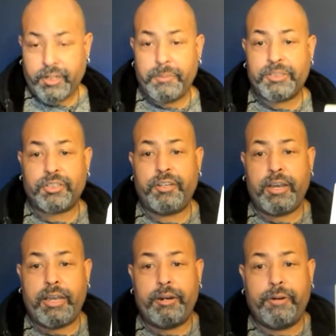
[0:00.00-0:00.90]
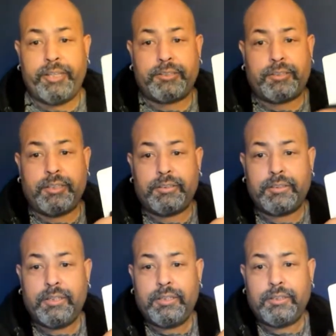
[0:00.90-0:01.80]
Let me show you how I erased this.
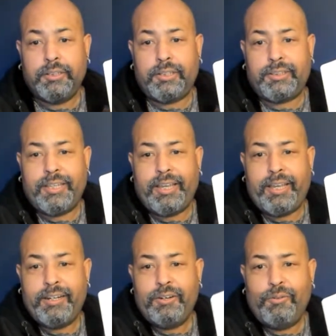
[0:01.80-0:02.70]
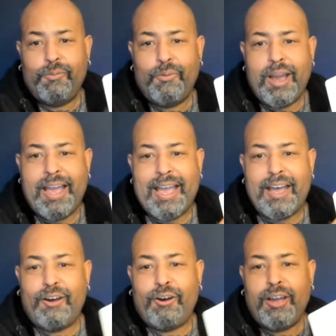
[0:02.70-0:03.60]
Look at that.
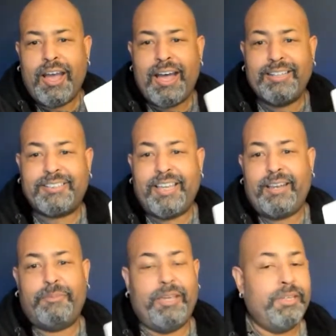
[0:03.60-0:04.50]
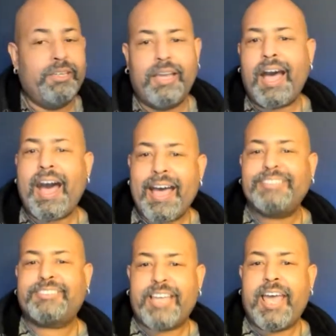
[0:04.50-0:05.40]
Wow. High tech, baby. High
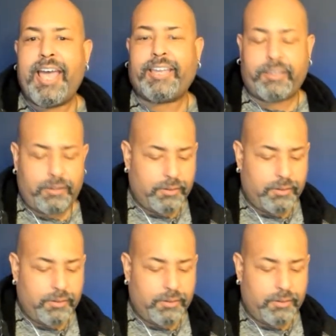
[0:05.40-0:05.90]
tech.